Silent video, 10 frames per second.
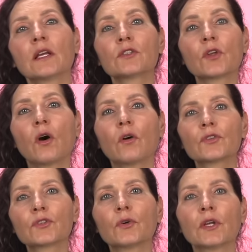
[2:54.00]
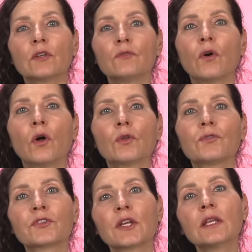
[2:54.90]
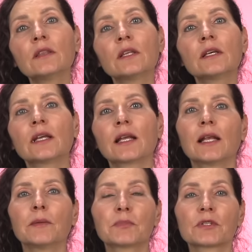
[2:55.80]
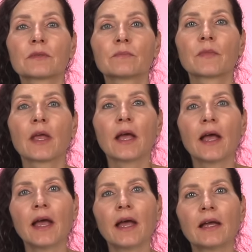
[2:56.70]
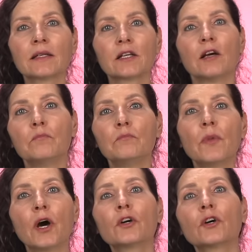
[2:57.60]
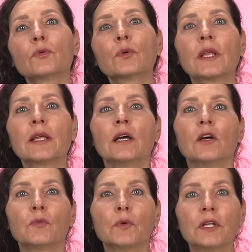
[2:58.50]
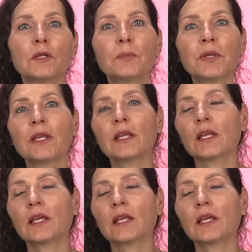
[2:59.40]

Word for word: is also involved in the eclipse, and Mercury will be